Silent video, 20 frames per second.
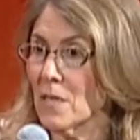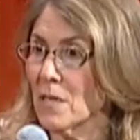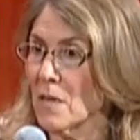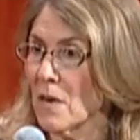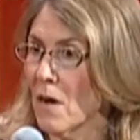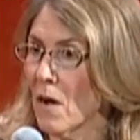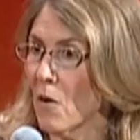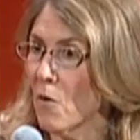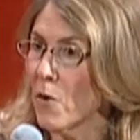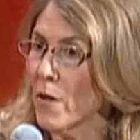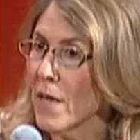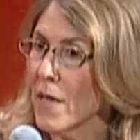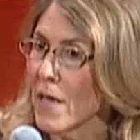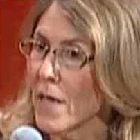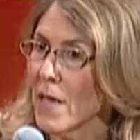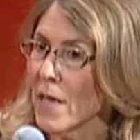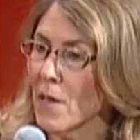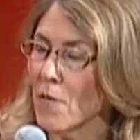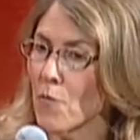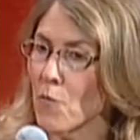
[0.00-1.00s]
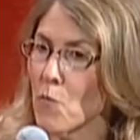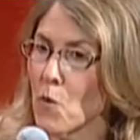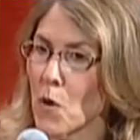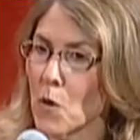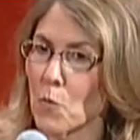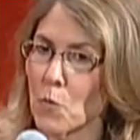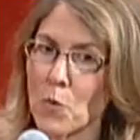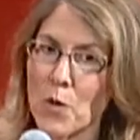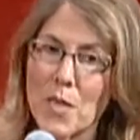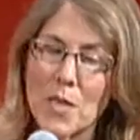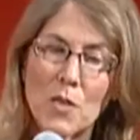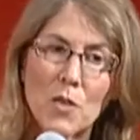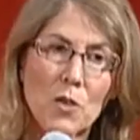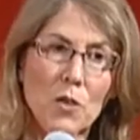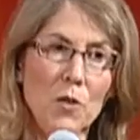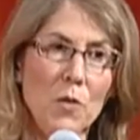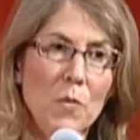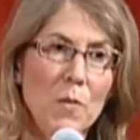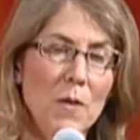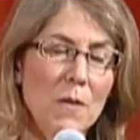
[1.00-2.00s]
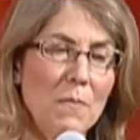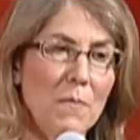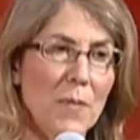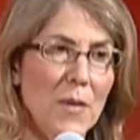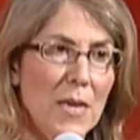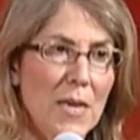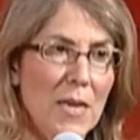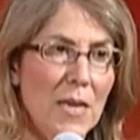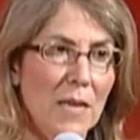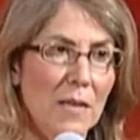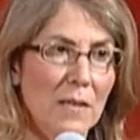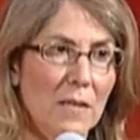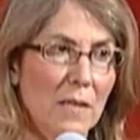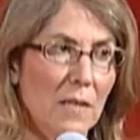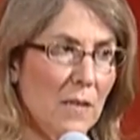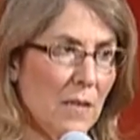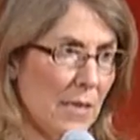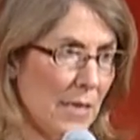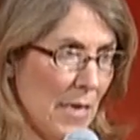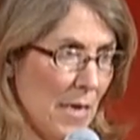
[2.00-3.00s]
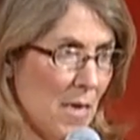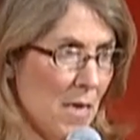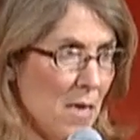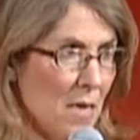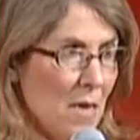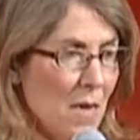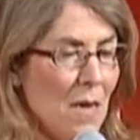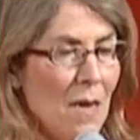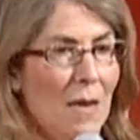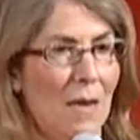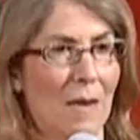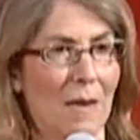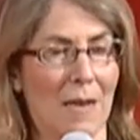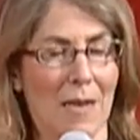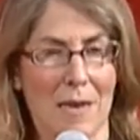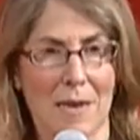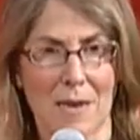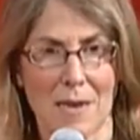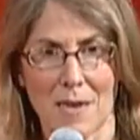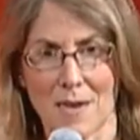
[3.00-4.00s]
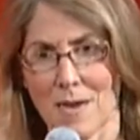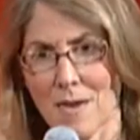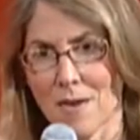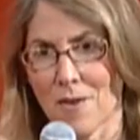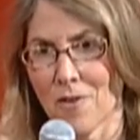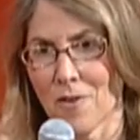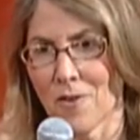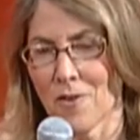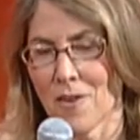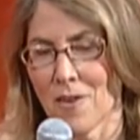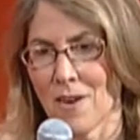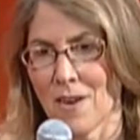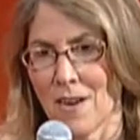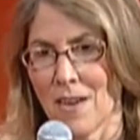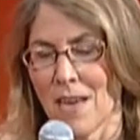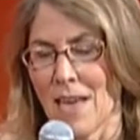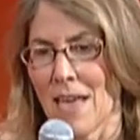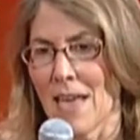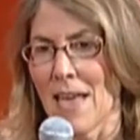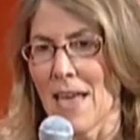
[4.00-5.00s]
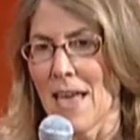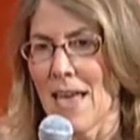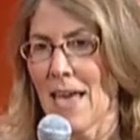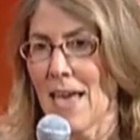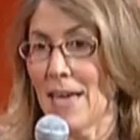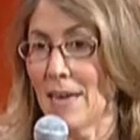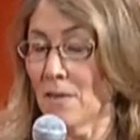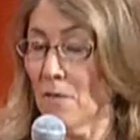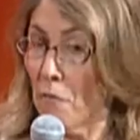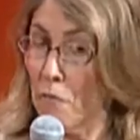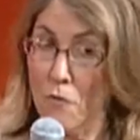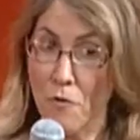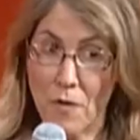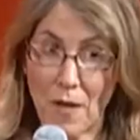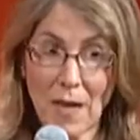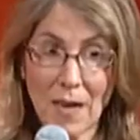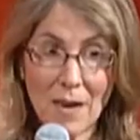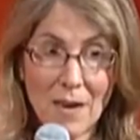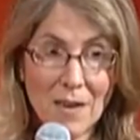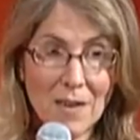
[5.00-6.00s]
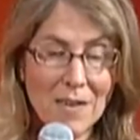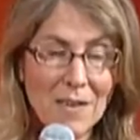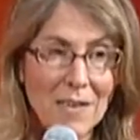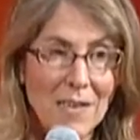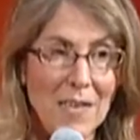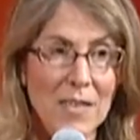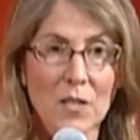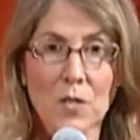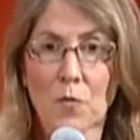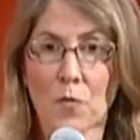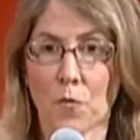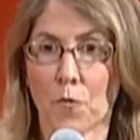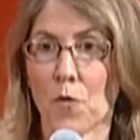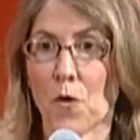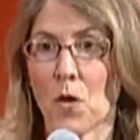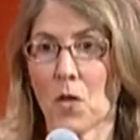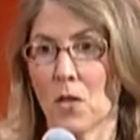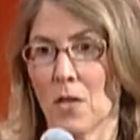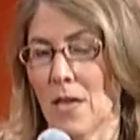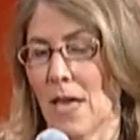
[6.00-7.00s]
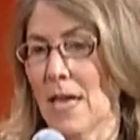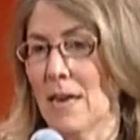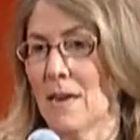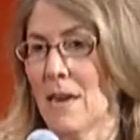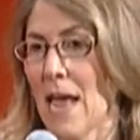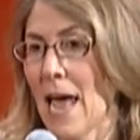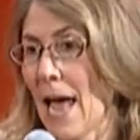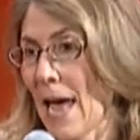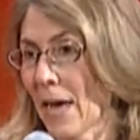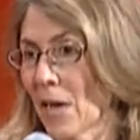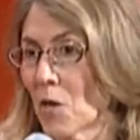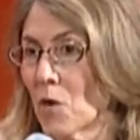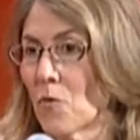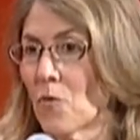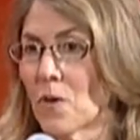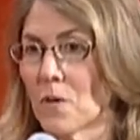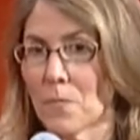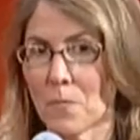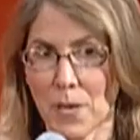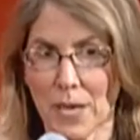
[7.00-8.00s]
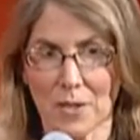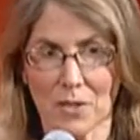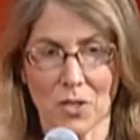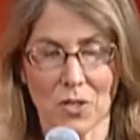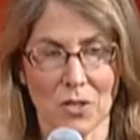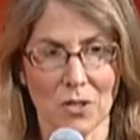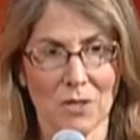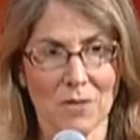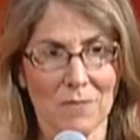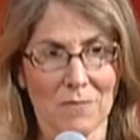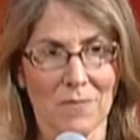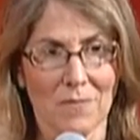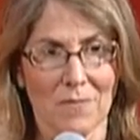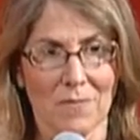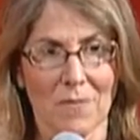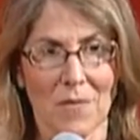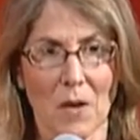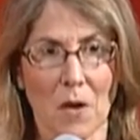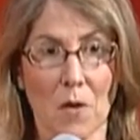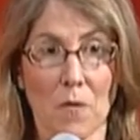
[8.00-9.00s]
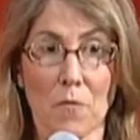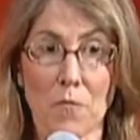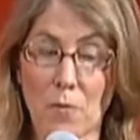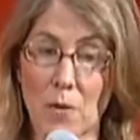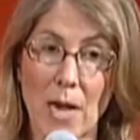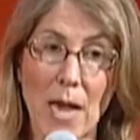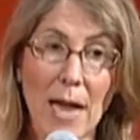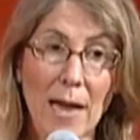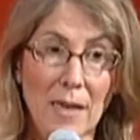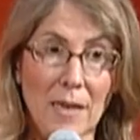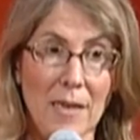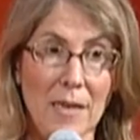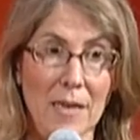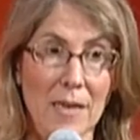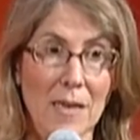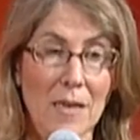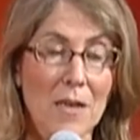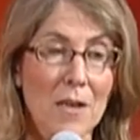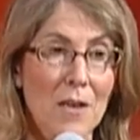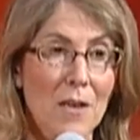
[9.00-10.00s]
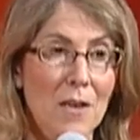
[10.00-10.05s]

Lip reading: to know if what we human beings see and hear and think is a full and accurate picture of reality.